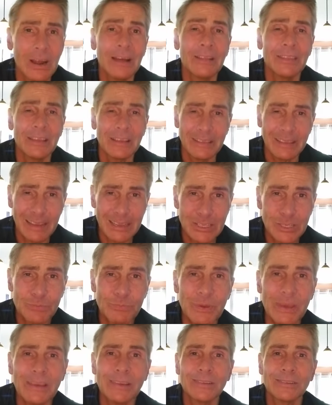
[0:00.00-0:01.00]
I think that
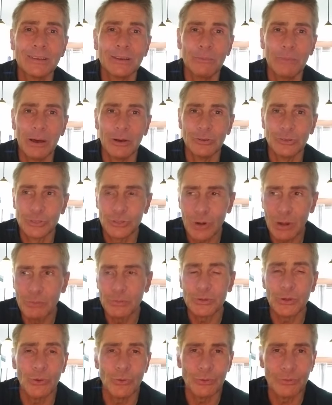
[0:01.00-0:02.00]
speaks about
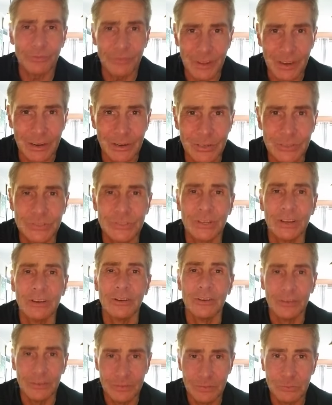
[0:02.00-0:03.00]
Trump's own fears
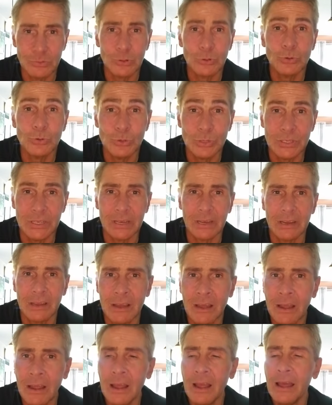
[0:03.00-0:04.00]
of losing.
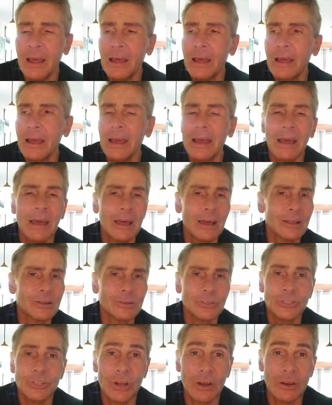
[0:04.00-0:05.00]

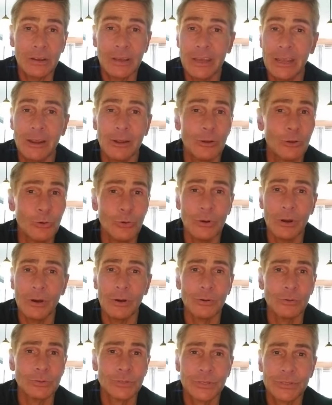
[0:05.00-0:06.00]
And junkie, who
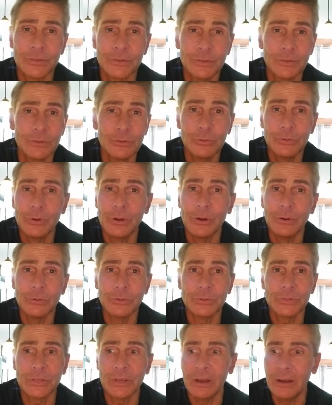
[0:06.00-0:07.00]
knows? Who
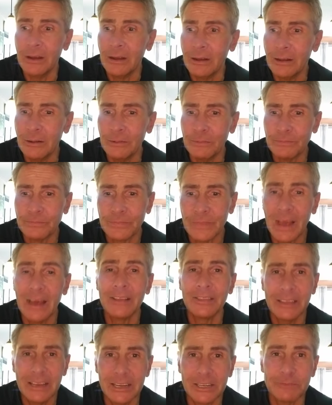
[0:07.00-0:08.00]
knows? I
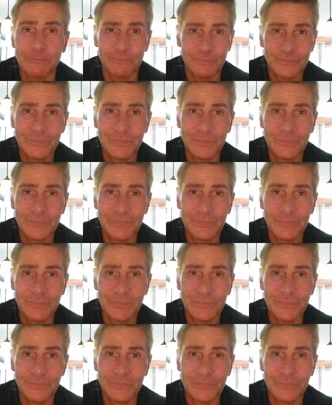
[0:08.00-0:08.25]
think